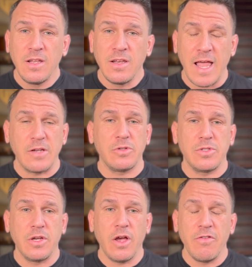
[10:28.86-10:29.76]
Naturals
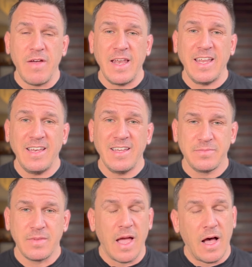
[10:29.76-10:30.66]
to Go Vending?
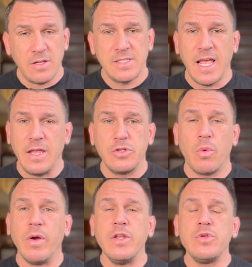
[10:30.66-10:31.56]
I'll say in
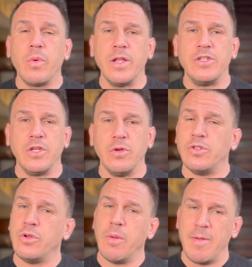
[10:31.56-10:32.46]
2022,
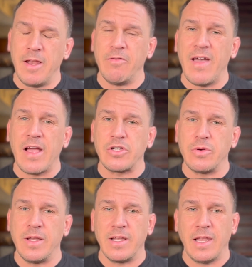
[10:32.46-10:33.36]
due to
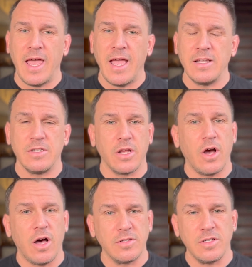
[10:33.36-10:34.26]
manufacturing delays, the
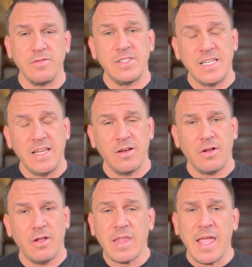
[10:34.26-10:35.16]
cost of
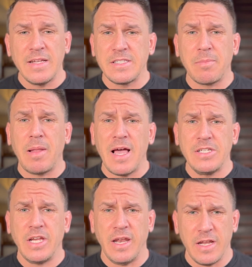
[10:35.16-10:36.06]
steel, and supply
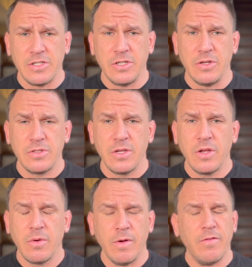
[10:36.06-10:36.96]
chain issues,
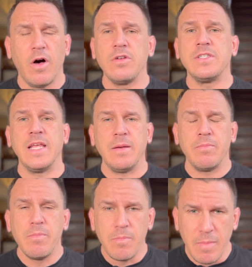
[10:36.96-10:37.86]
we've all
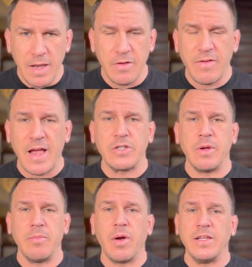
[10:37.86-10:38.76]
seen
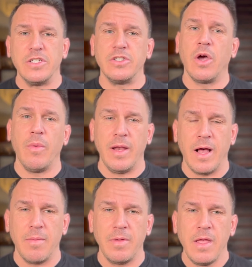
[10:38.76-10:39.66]
manufacturing prices going
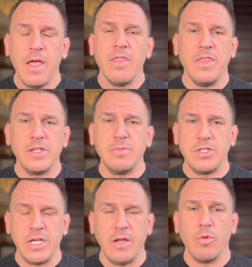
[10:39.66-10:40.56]
up. This
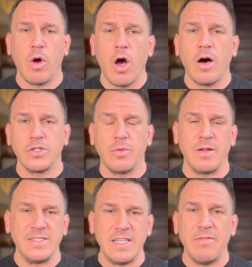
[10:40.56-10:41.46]
machine will cost
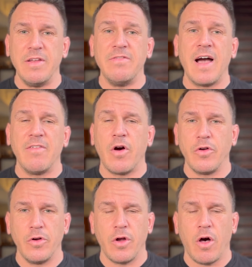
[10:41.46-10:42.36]
around
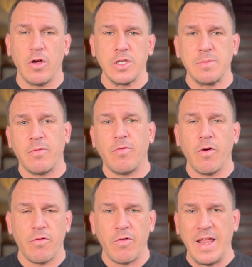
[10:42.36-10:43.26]
$7,500
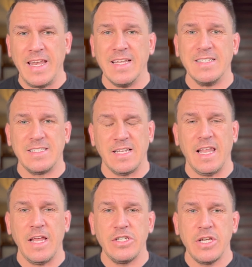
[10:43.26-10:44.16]
before freight and
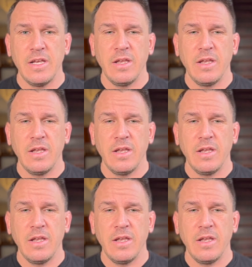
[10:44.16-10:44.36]
installation,